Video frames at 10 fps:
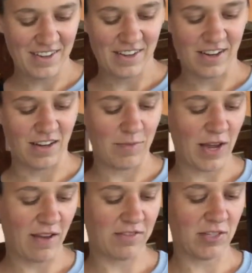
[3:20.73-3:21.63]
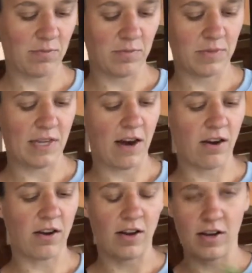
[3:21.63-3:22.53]
I have some
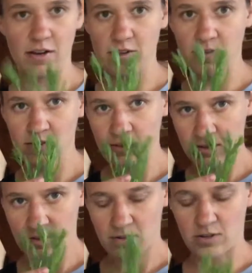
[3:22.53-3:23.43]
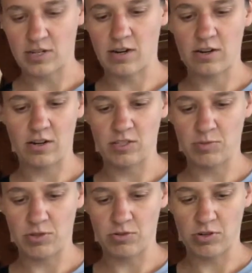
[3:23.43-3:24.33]
tarragon. Our tarragon's
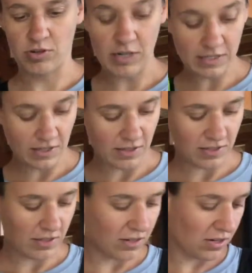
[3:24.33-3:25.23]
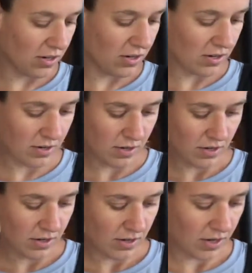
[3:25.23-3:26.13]
been going crazy this year.
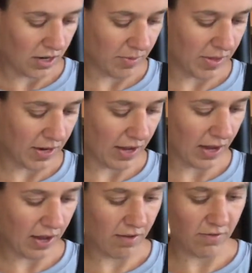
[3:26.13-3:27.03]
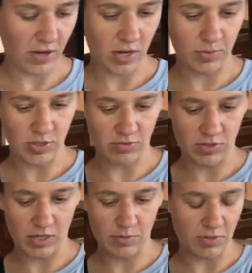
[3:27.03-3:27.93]
And then I have a couple different
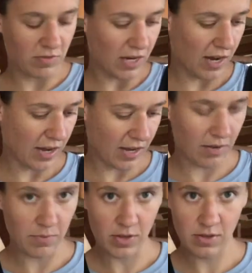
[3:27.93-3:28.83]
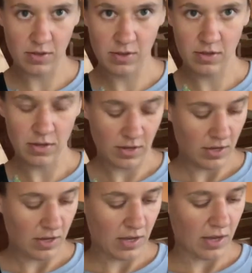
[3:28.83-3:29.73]
types of thyme
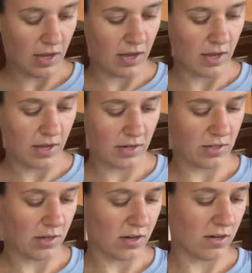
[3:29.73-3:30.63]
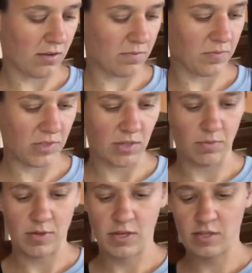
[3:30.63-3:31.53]
and
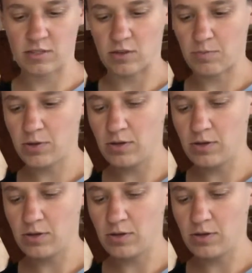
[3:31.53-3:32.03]
some hyssop,